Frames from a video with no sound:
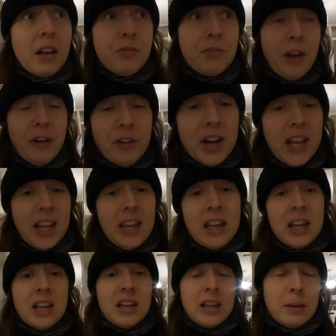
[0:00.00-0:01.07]
a very
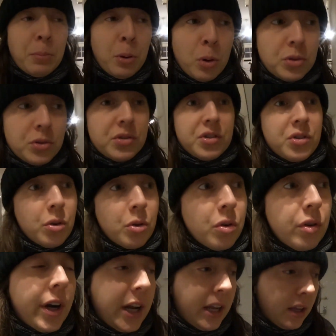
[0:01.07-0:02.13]
important
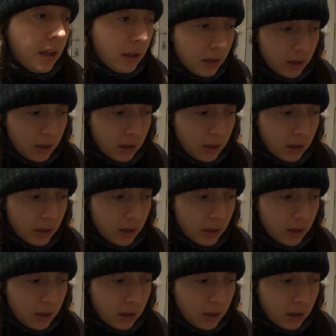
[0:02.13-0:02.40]
story,